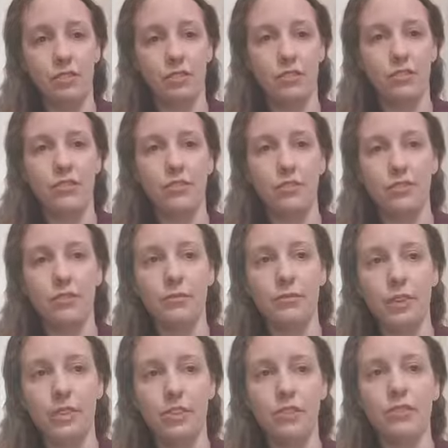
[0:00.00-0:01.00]
suitable.
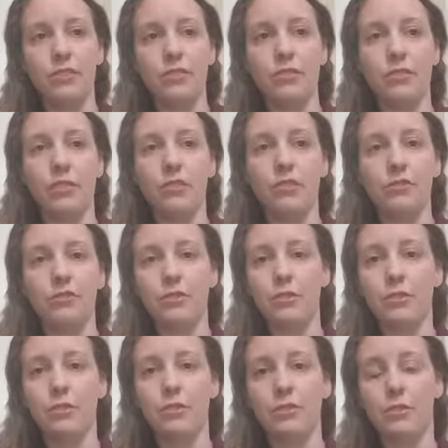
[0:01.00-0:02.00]
Patients who are
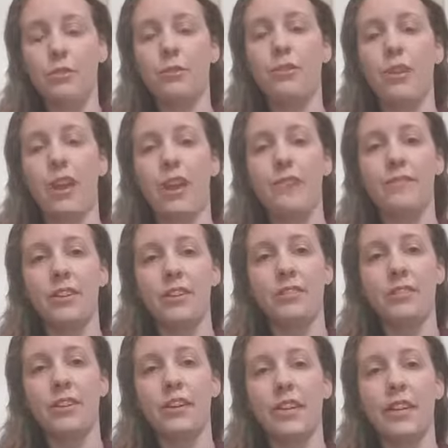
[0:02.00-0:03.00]
older or have
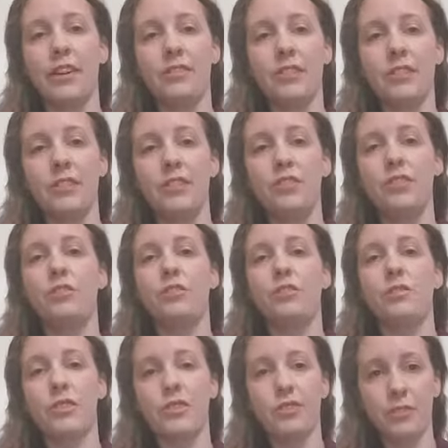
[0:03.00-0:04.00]
underlying health conditions
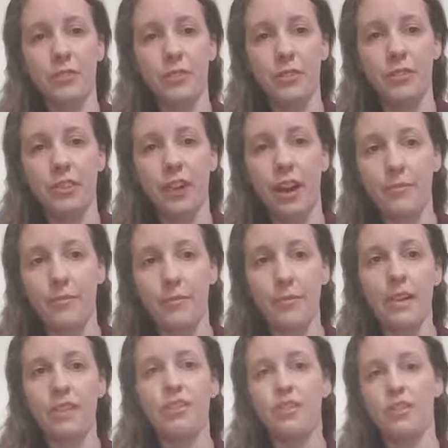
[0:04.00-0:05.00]
or
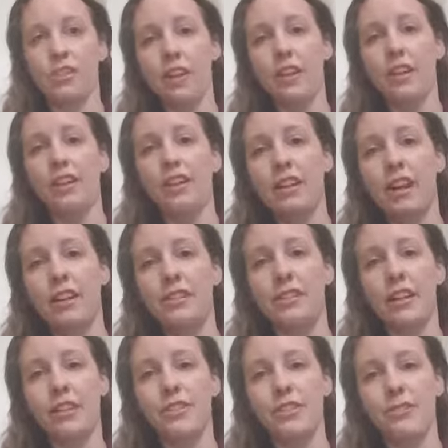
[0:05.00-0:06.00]
immunocompromised should
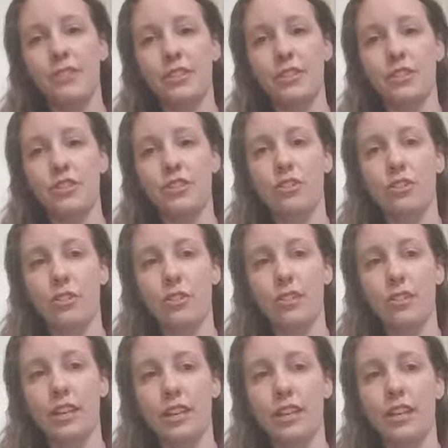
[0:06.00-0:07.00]
contact their physician
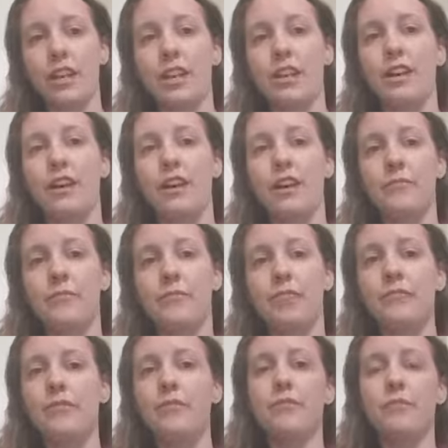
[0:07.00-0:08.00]
early,
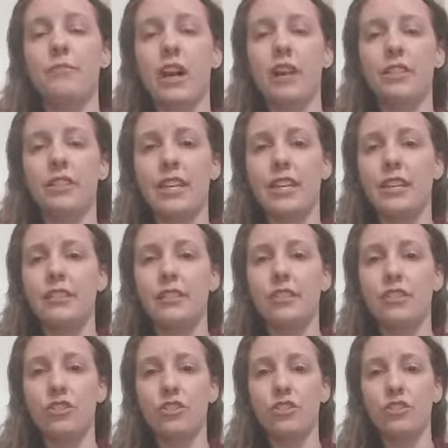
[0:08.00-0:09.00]
even for mild
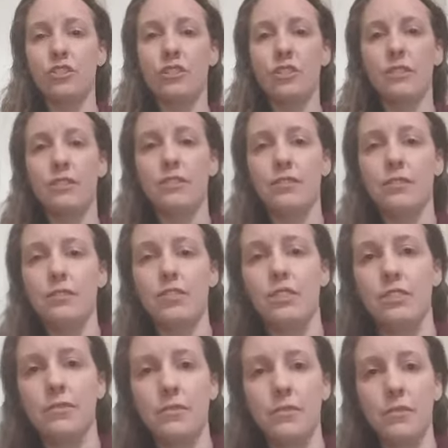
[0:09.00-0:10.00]
cases, just to
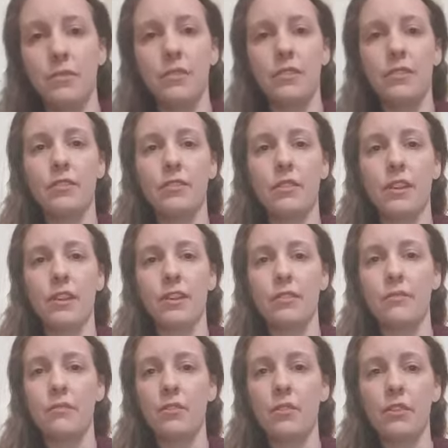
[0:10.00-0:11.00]

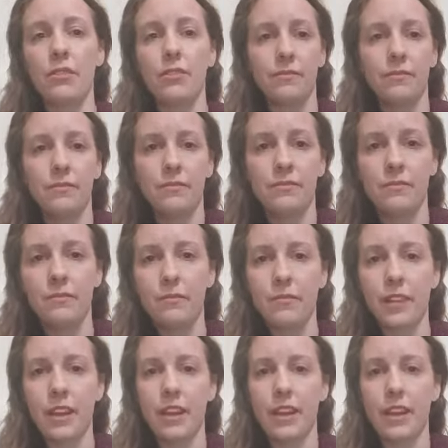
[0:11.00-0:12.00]

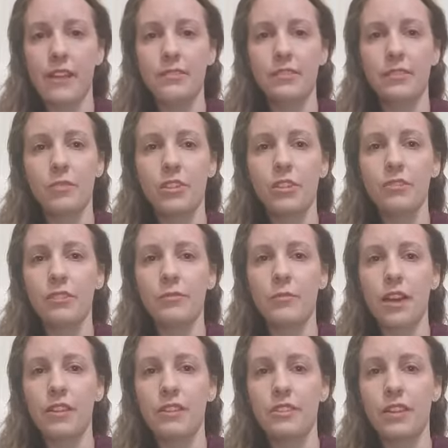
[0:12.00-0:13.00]
have some close
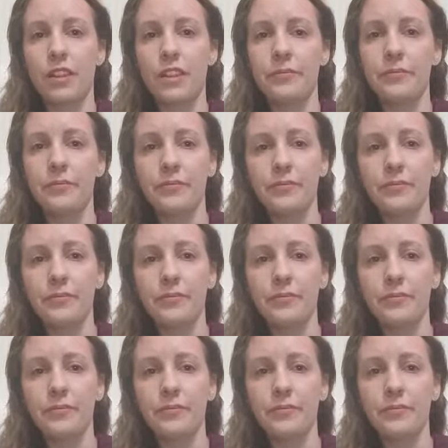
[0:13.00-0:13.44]
monitoring.